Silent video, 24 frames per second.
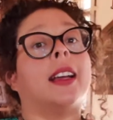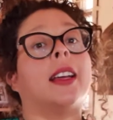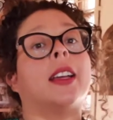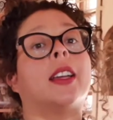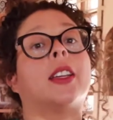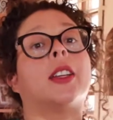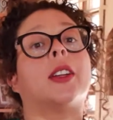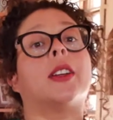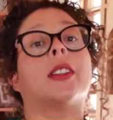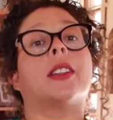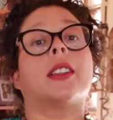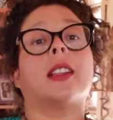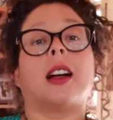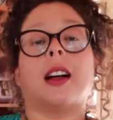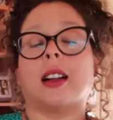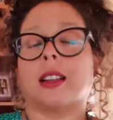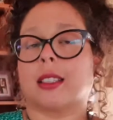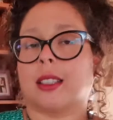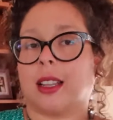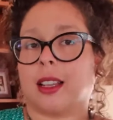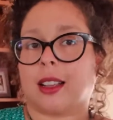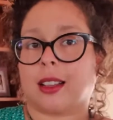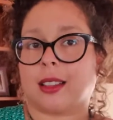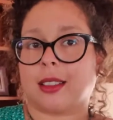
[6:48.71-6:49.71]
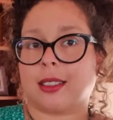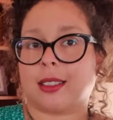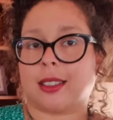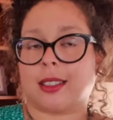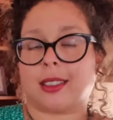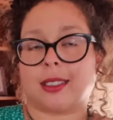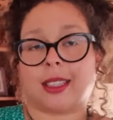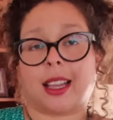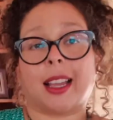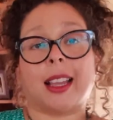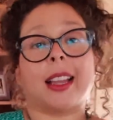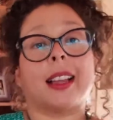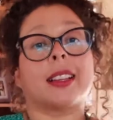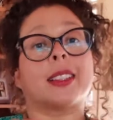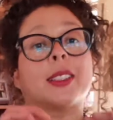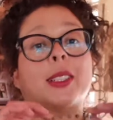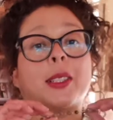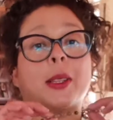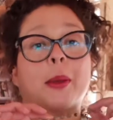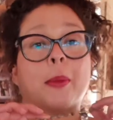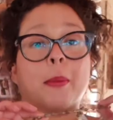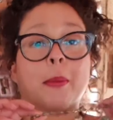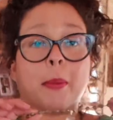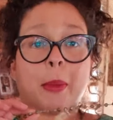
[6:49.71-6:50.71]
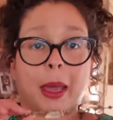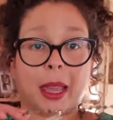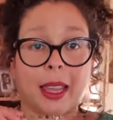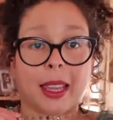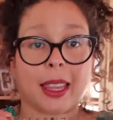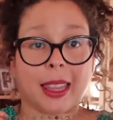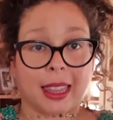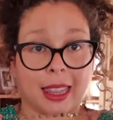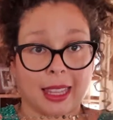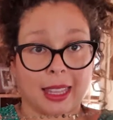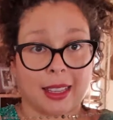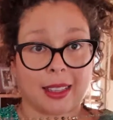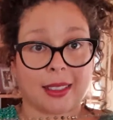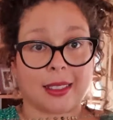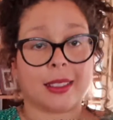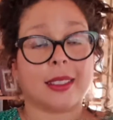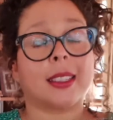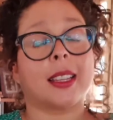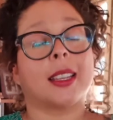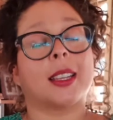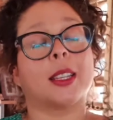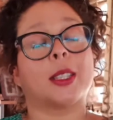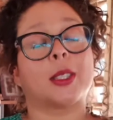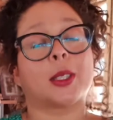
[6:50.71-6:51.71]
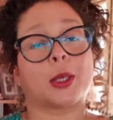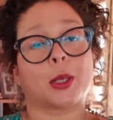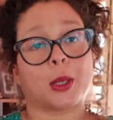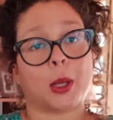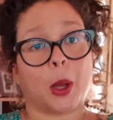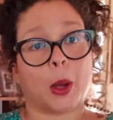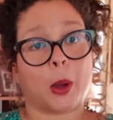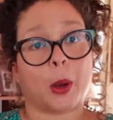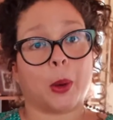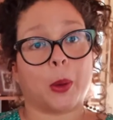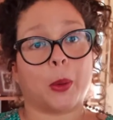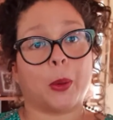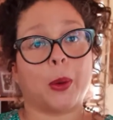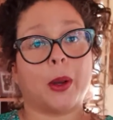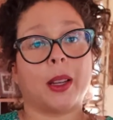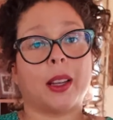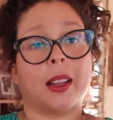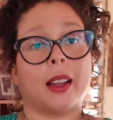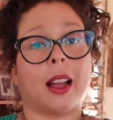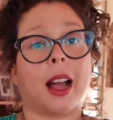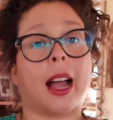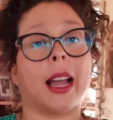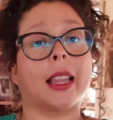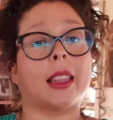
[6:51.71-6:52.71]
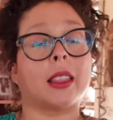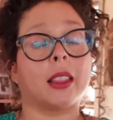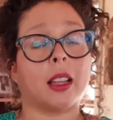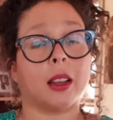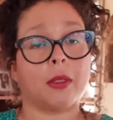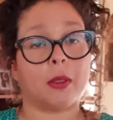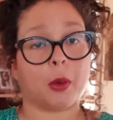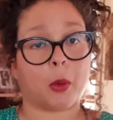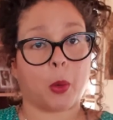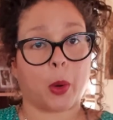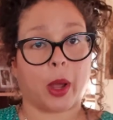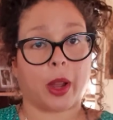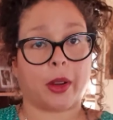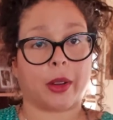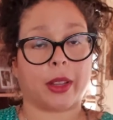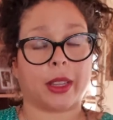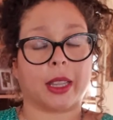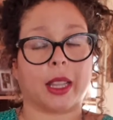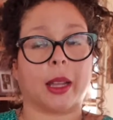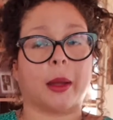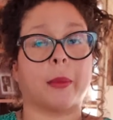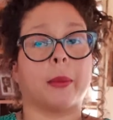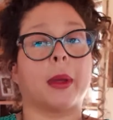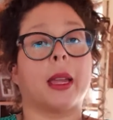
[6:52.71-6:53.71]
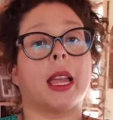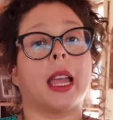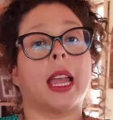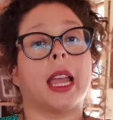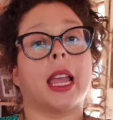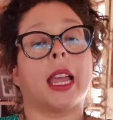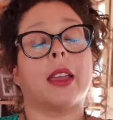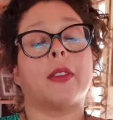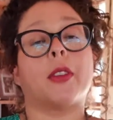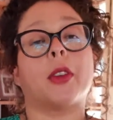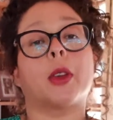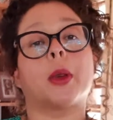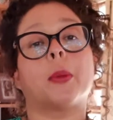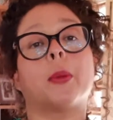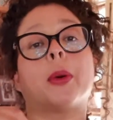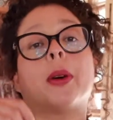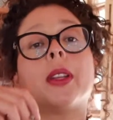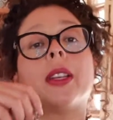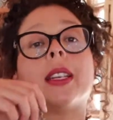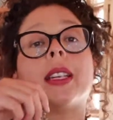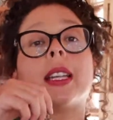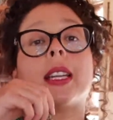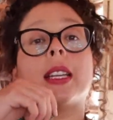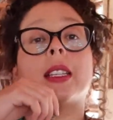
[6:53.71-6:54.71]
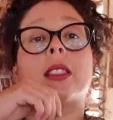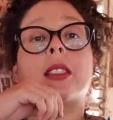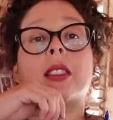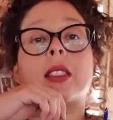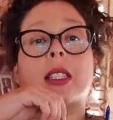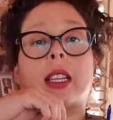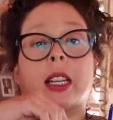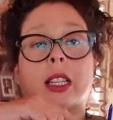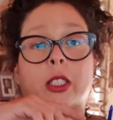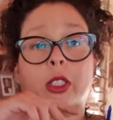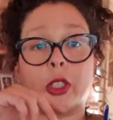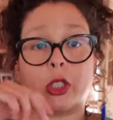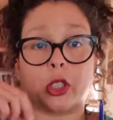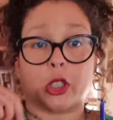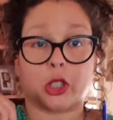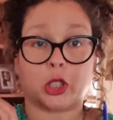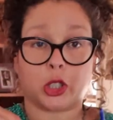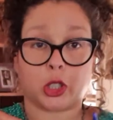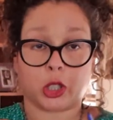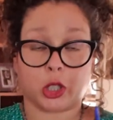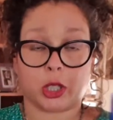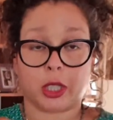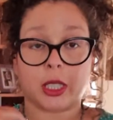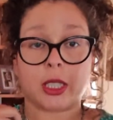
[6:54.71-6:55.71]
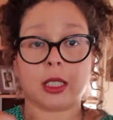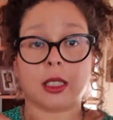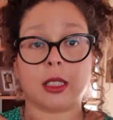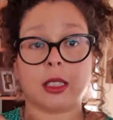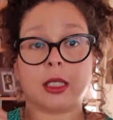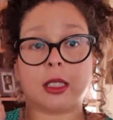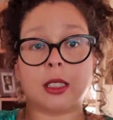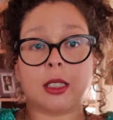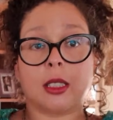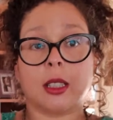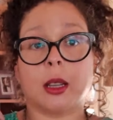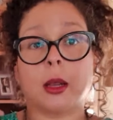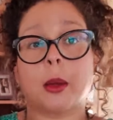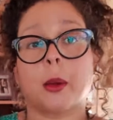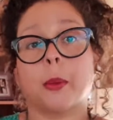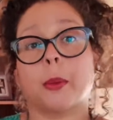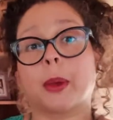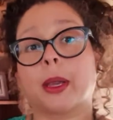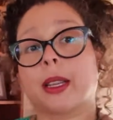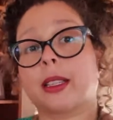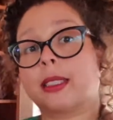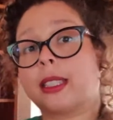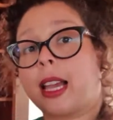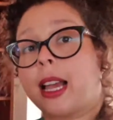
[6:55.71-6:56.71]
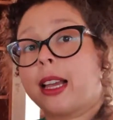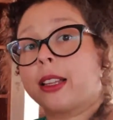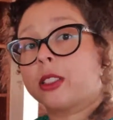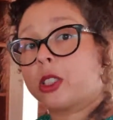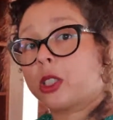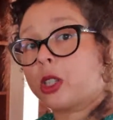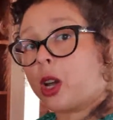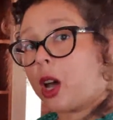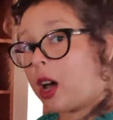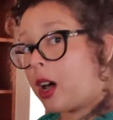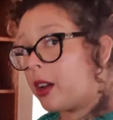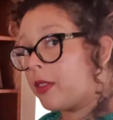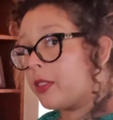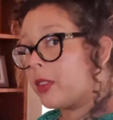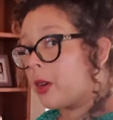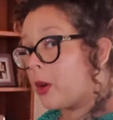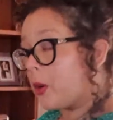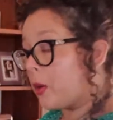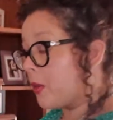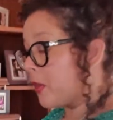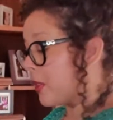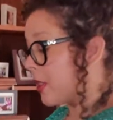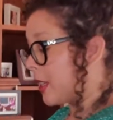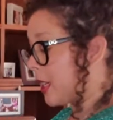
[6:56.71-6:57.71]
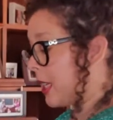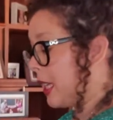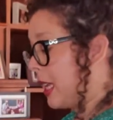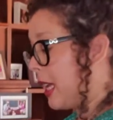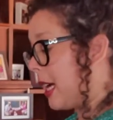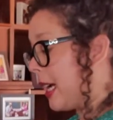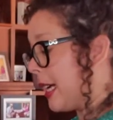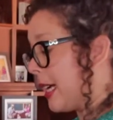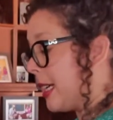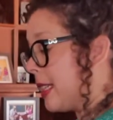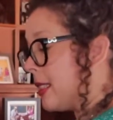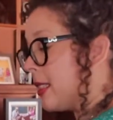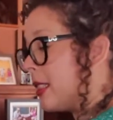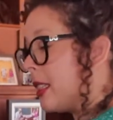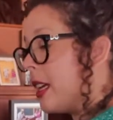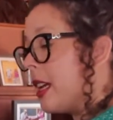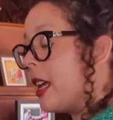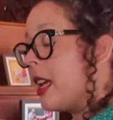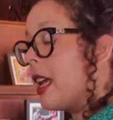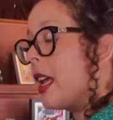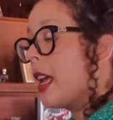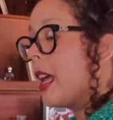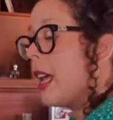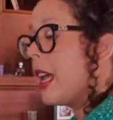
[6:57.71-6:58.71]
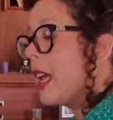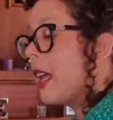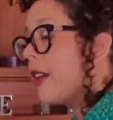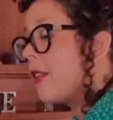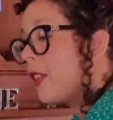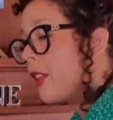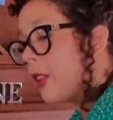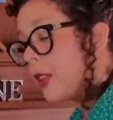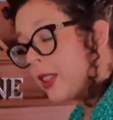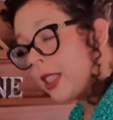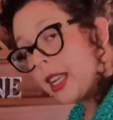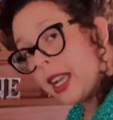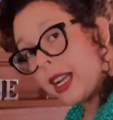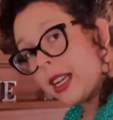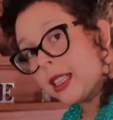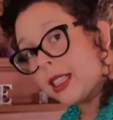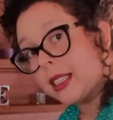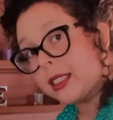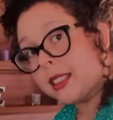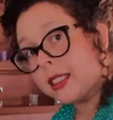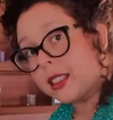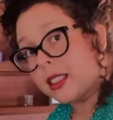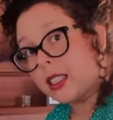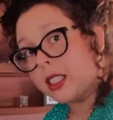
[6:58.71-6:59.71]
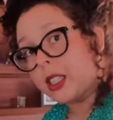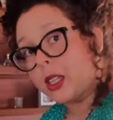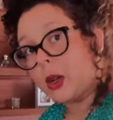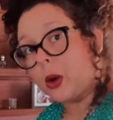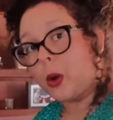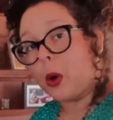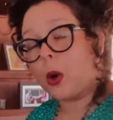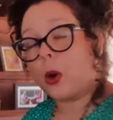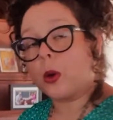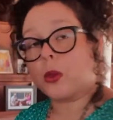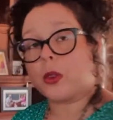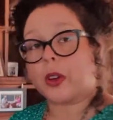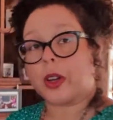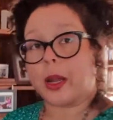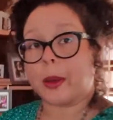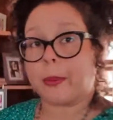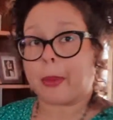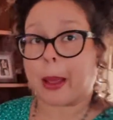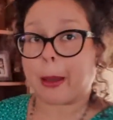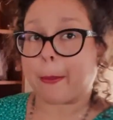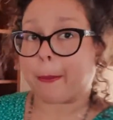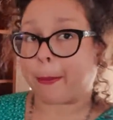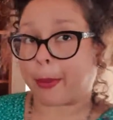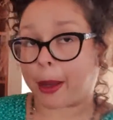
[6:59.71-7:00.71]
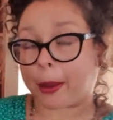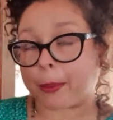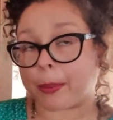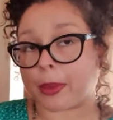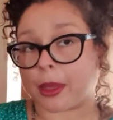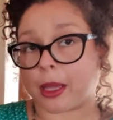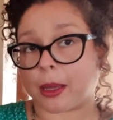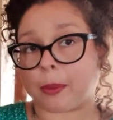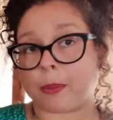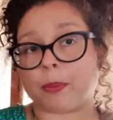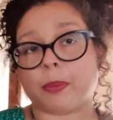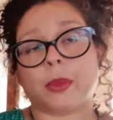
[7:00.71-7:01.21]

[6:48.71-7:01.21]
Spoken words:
Your long necklaces. I actually make these, so I love wearing them. If you can put it inside your shirt, because as you hover over the client, if your necklace is going to go over, it might bump them.